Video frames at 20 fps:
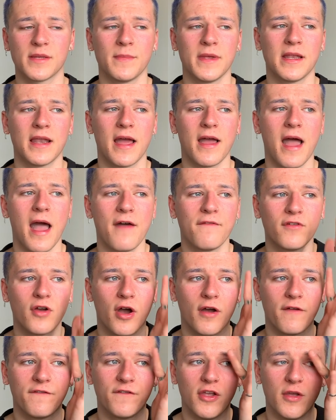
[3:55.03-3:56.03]
I mean, I have
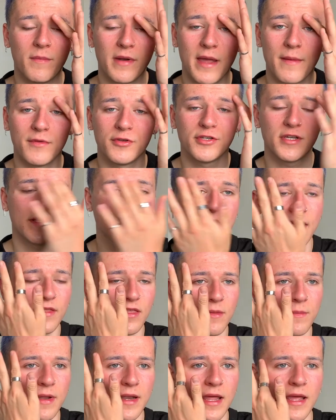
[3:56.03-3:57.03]
got a few blemishes at
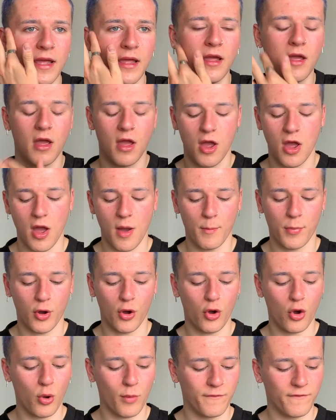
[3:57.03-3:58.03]
the minute, but
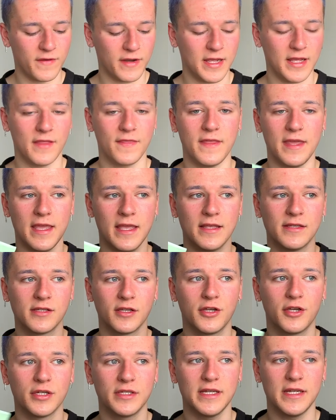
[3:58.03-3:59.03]
hopefully these
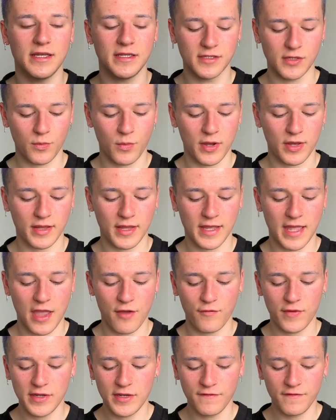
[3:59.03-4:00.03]
goodies will
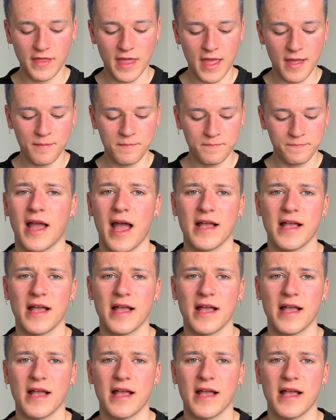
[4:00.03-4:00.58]
get rid of them.